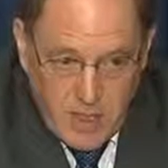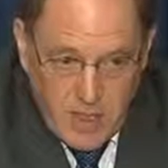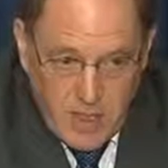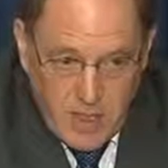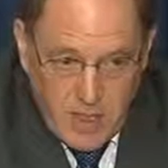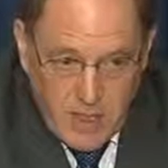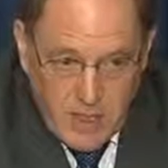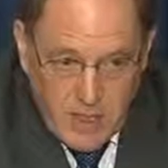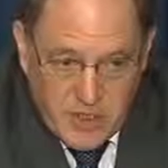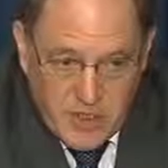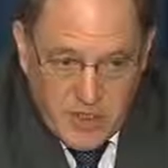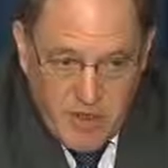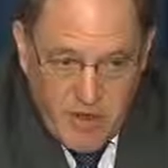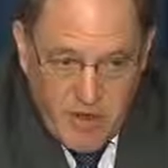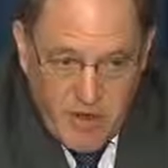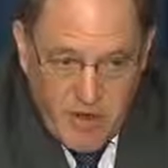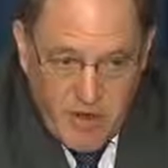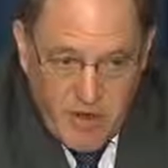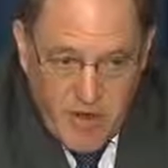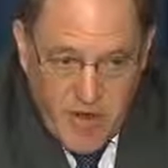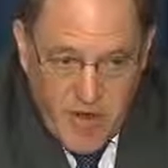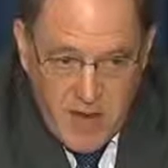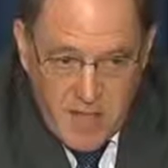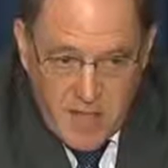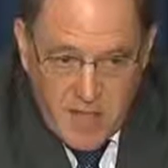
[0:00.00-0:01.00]
Is
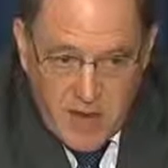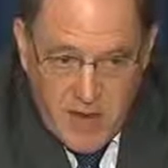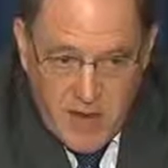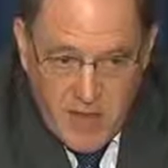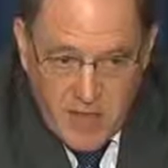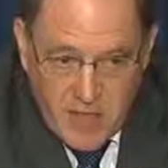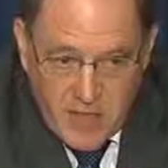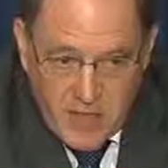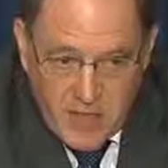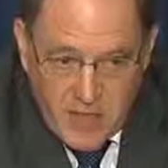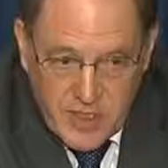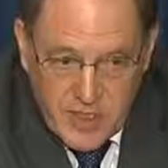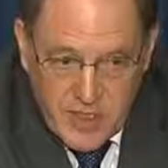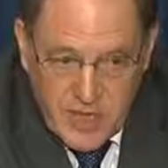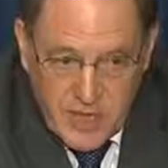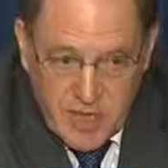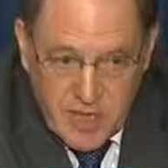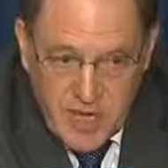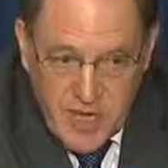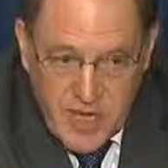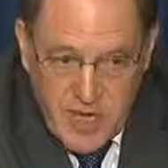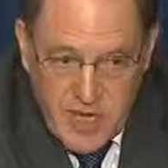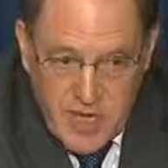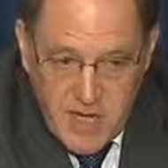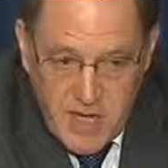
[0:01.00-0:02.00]
there a
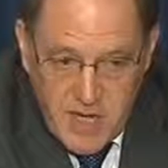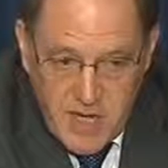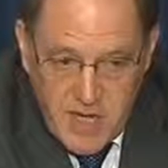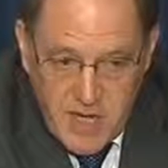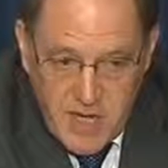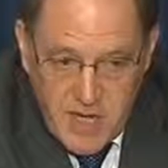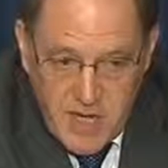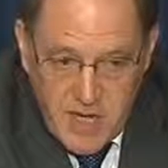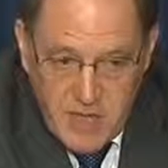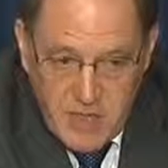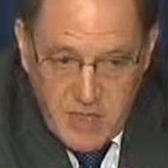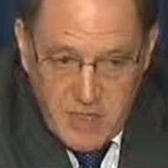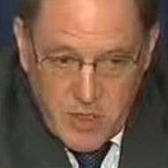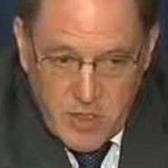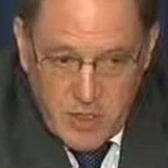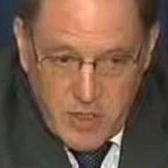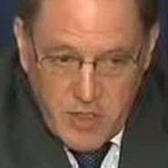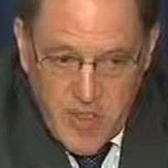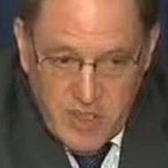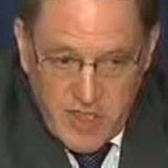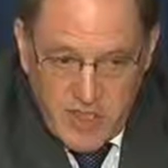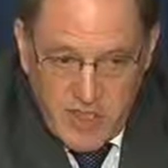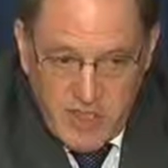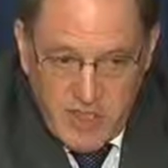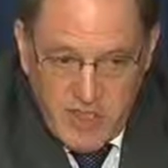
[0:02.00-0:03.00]
policy being
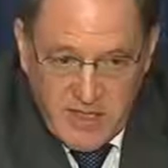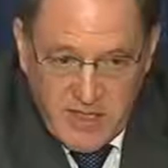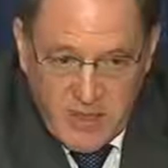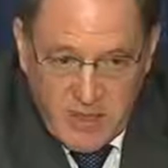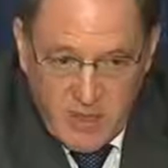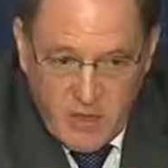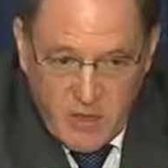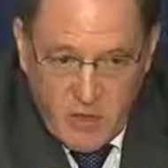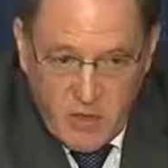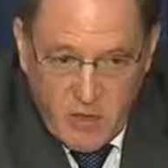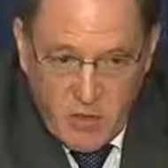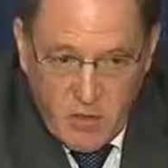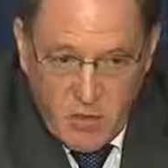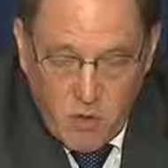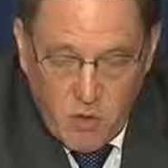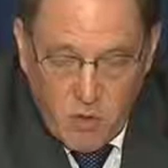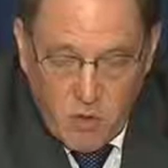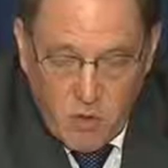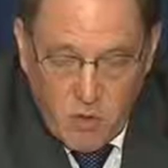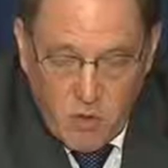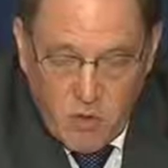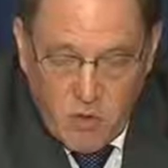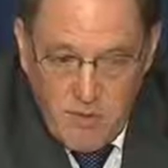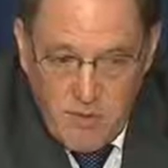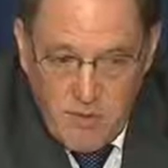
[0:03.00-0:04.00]
directed that
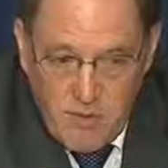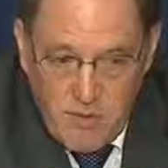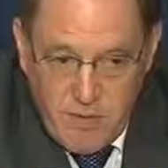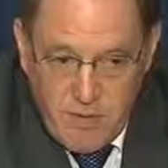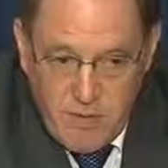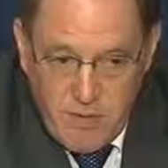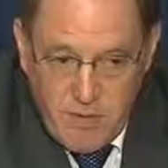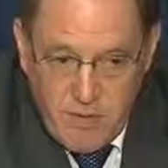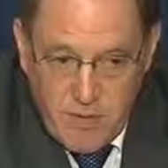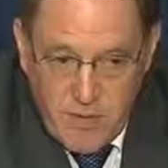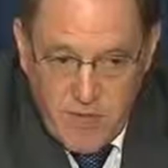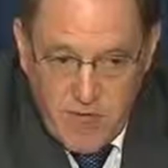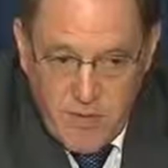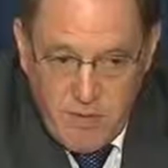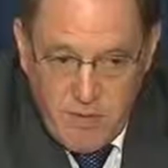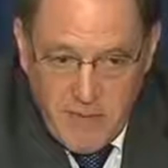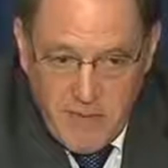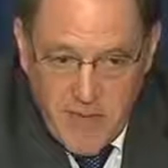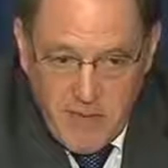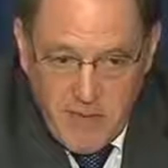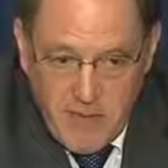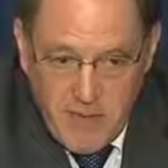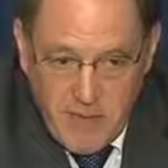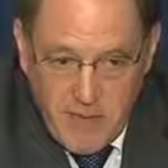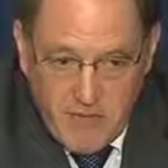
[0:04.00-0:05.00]
could bring
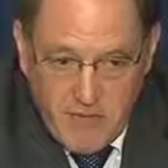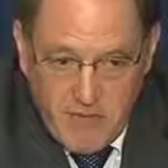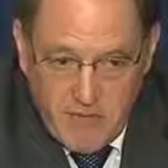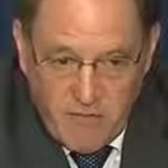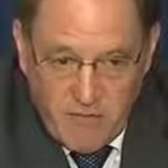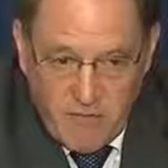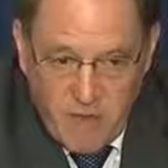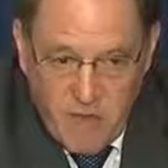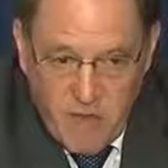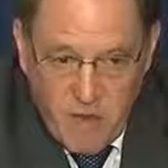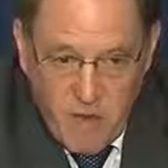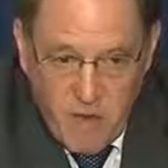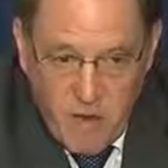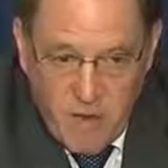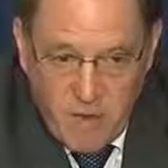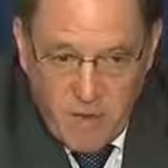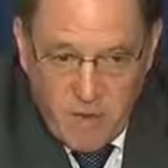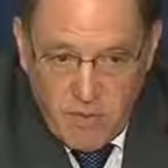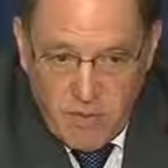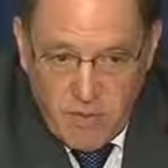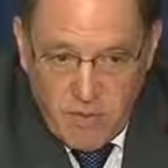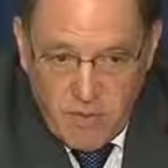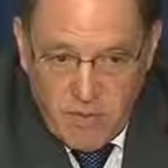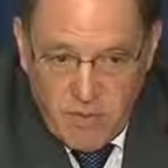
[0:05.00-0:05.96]
about a recovery? No.